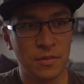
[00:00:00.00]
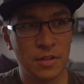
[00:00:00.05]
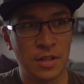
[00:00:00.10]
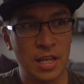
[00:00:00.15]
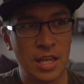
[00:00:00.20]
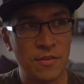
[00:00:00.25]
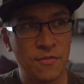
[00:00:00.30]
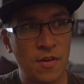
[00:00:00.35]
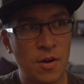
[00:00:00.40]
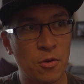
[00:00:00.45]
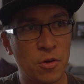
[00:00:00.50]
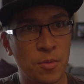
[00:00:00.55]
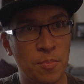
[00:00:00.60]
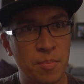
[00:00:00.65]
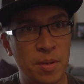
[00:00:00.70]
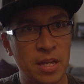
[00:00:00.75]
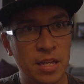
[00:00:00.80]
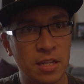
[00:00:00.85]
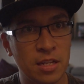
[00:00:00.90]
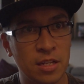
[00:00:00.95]
If I were to
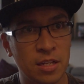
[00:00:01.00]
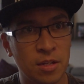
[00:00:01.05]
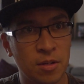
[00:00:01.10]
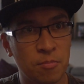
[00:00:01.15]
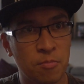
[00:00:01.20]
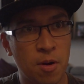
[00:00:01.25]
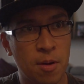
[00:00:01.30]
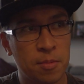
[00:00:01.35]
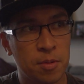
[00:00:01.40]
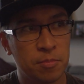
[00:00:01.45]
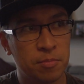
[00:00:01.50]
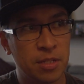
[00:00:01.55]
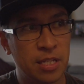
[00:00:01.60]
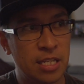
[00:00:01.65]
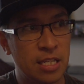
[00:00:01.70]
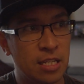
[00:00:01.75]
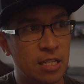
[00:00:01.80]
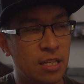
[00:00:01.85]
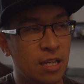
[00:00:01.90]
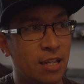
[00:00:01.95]
pick,
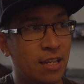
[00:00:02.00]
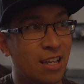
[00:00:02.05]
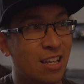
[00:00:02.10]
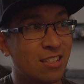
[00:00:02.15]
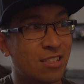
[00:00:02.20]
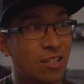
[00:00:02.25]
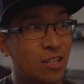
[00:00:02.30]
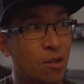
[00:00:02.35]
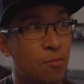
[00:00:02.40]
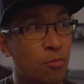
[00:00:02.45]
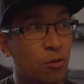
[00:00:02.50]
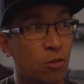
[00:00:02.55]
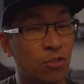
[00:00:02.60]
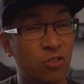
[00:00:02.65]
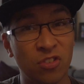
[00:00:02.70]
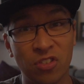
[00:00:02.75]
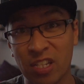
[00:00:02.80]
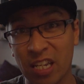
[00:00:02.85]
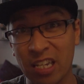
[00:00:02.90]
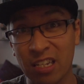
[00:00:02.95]
probably, I guess, a number
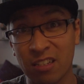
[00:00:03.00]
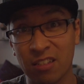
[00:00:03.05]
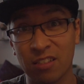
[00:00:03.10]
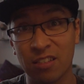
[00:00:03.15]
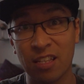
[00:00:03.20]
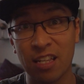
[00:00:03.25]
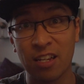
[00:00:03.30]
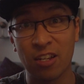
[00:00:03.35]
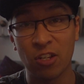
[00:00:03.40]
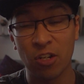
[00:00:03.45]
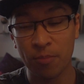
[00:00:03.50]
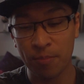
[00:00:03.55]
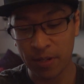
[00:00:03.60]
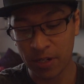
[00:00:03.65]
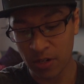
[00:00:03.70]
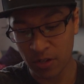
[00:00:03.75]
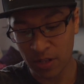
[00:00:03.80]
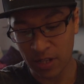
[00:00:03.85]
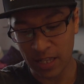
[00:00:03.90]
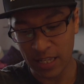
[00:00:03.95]
6 that could have been
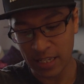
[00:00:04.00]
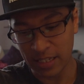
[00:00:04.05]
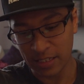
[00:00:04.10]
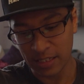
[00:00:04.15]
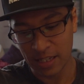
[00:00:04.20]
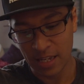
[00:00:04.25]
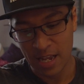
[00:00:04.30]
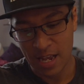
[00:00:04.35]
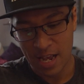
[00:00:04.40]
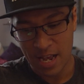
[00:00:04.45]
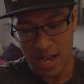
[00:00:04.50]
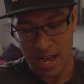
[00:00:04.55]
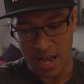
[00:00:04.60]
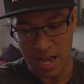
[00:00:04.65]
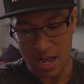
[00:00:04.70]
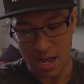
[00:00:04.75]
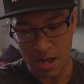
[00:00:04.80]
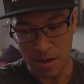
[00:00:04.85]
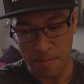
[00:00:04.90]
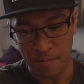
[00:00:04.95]
on the list,
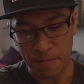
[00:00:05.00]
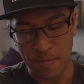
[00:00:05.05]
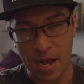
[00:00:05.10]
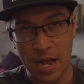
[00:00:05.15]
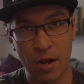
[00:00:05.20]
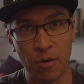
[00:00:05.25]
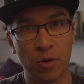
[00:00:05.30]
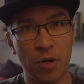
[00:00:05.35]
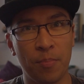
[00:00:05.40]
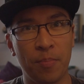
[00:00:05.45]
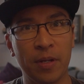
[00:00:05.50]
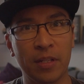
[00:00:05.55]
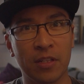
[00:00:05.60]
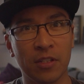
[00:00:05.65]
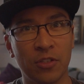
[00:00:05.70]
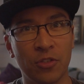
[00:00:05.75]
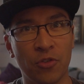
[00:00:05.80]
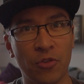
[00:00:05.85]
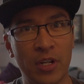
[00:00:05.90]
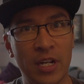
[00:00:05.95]
I would have picked the
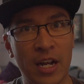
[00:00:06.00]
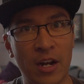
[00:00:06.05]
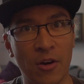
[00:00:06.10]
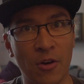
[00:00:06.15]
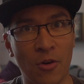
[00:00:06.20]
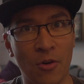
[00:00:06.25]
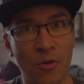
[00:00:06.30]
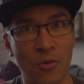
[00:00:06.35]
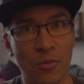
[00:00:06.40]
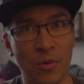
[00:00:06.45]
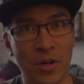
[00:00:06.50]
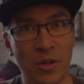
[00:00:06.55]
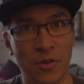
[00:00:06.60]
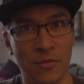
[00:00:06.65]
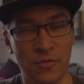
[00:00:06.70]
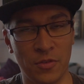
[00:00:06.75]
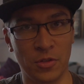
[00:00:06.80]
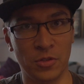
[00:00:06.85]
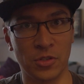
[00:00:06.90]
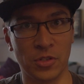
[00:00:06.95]
Street AERO rear
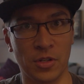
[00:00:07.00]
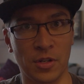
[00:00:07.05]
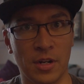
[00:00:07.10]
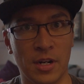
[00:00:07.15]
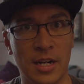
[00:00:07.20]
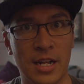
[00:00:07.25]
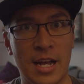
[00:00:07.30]
diffuser.